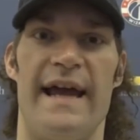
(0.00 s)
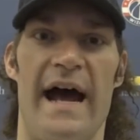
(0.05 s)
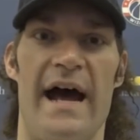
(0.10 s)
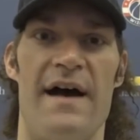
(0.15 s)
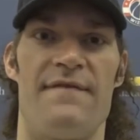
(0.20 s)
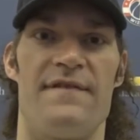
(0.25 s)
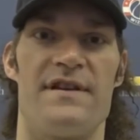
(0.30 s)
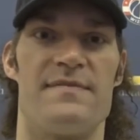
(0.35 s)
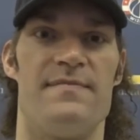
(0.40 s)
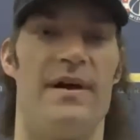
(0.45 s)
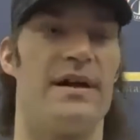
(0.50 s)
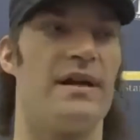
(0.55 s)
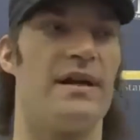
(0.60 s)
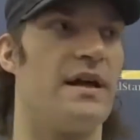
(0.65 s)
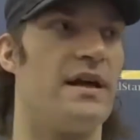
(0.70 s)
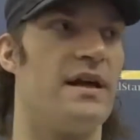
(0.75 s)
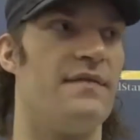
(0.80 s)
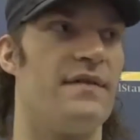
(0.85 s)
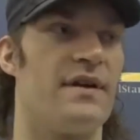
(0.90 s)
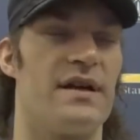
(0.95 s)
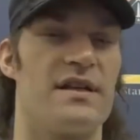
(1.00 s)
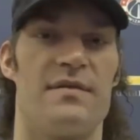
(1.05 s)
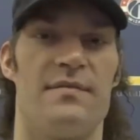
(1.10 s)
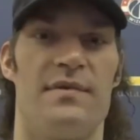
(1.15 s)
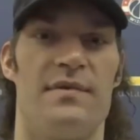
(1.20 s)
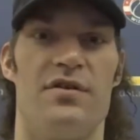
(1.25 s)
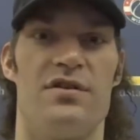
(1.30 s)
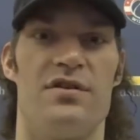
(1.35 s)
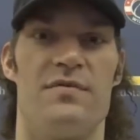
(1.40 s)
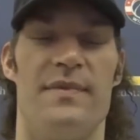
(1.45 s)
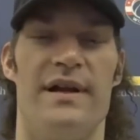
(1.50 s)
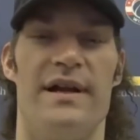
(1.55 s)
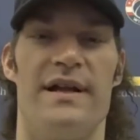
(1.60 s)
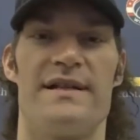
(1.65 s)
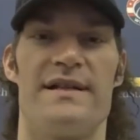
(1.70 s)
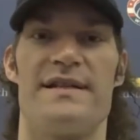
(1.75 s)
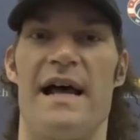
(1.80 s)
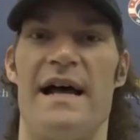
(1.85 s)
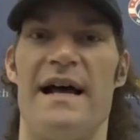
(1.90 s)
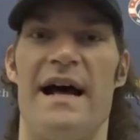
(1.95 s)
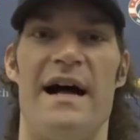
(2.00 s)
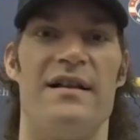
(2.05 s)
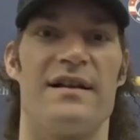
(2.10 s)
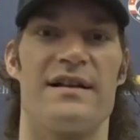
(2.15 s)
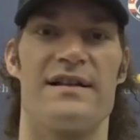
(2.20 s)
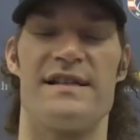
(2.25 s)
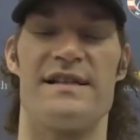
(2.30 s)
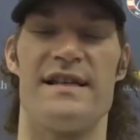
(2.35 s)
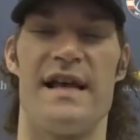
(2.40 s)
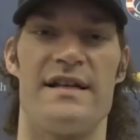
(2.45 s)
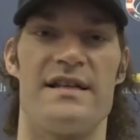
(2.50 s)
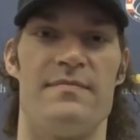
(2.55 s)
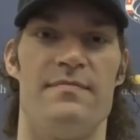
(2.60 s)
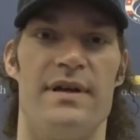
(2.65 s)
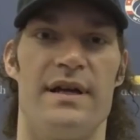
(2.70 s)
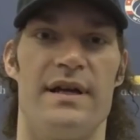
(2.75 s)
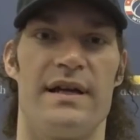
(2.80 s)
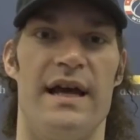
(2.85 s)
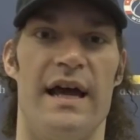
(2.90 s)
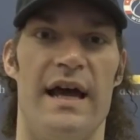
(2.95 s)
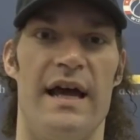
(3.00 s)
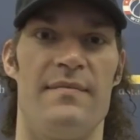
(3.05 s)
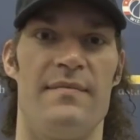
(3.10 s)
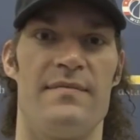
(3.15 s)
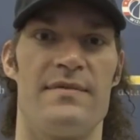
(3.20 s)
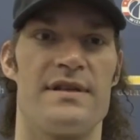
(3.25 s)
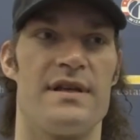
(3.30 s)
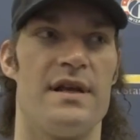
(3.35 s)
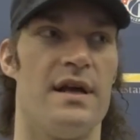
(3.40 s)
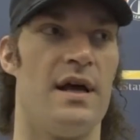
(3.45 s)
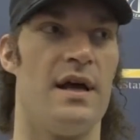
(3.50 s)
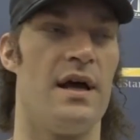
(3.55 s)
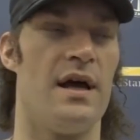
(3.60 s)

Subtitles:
Gaff has been giving us some huge minutes. Alex has had some big games.